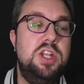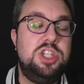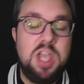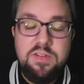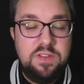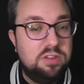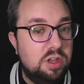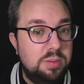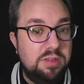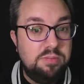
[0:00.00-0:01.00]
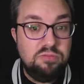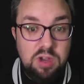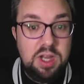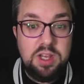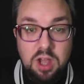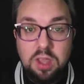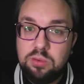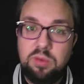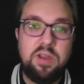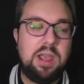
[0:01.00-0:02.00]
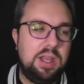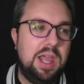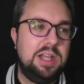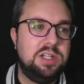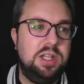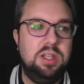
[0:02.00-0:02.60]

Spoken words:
Jeff is going to be really nice with Agony, actually.